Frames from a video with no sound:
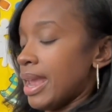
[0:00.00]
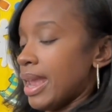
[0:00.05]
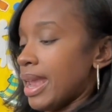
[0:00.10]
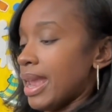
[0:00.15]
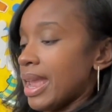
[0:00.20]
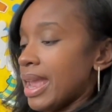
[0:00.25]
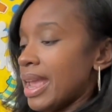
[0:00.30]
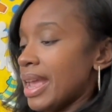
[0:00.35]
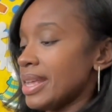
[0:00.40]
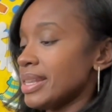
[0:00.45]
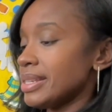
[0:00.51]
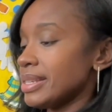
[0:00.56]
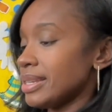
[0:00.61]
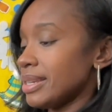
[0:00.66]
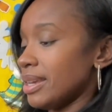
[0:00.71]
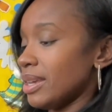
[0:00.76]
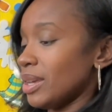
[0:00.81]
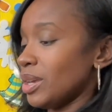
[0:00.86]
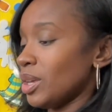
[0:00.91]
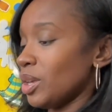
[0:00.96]
and
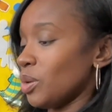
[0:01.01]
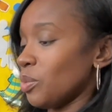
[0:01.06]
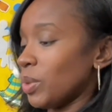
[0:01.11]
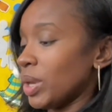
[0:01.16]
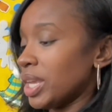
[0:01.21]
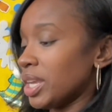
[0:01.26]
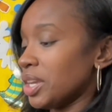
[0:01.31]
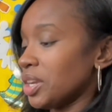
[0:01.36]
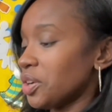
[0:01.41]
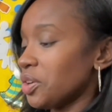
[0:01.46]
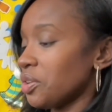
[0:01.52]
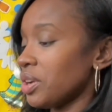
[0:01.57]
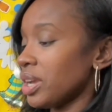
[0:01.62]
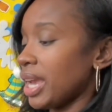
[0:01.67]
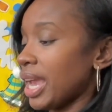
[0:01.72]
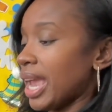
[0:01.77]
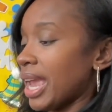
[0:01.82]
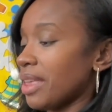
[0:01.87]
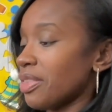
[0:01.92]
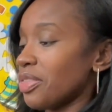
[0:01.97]
we can
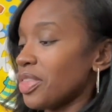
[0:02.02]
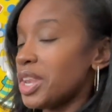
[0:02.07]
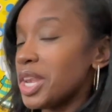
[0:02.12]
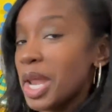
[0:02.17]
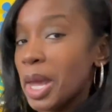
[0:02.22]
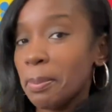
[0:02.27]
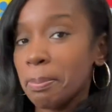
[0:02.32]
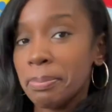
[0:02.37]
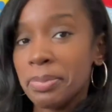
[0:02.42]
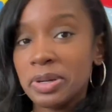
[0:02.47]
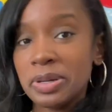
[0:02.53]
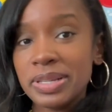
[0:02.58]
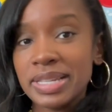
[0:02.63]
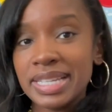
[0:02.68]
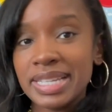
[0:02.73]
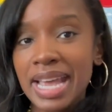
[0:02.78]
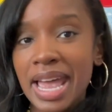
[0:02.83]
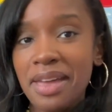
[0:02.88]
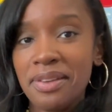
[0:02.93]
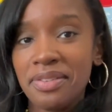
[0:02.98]
create the number
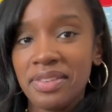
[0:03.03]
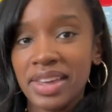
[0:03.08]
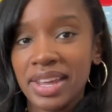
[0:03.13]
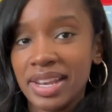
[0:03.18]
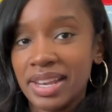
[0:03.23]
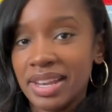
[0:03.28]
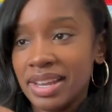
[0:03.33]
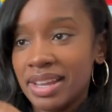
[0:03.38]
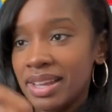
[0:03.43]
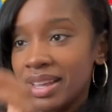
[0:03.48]
seven.